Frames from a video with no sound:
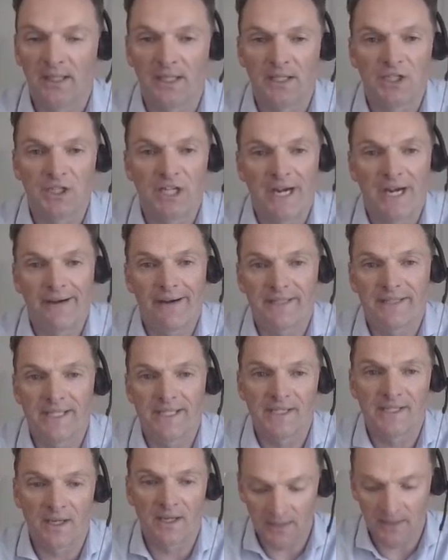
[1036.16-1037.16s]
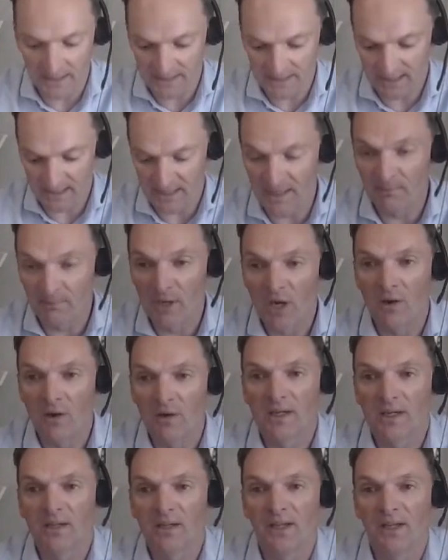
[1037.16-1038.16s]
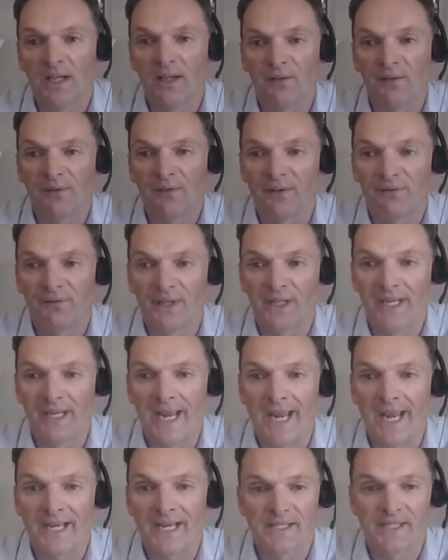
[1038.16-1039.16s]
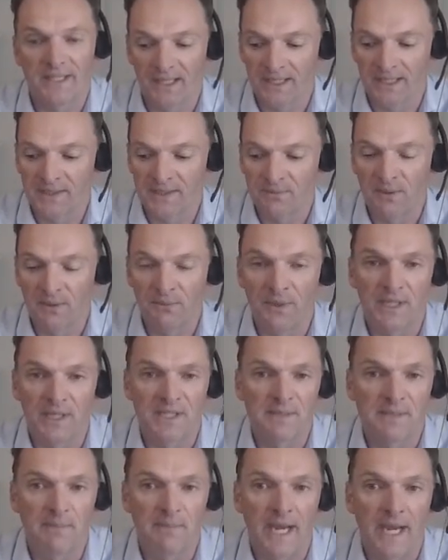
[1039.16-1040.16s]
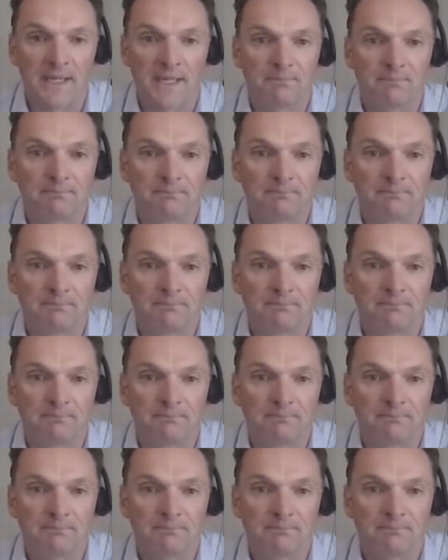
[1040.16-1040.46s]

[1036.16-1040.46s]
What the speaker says: charities are hitting the mark for the S, as we would expect.